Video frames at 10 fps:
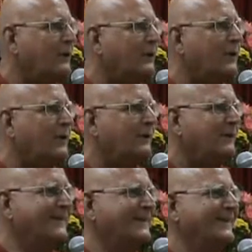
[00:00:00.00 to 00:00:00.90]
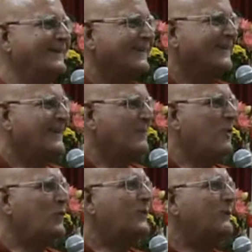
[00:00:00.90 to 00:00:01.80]
I forgot
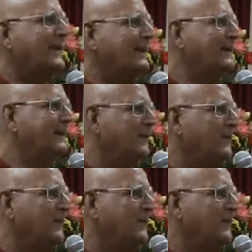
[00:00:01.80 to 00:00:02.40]
most of it.